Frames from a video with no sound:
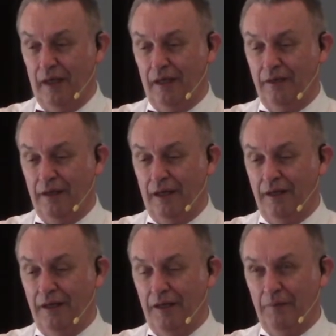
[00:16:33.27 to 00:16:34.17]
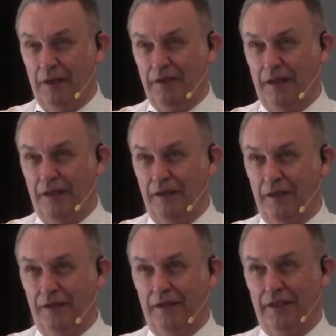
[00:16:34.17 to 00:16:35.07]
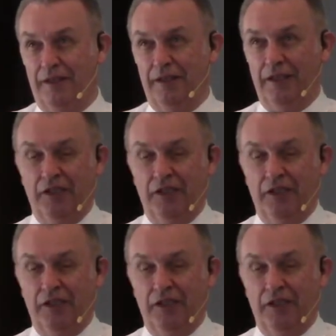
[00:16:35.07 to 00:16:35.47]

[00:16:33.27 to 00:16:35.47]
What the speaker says: And but the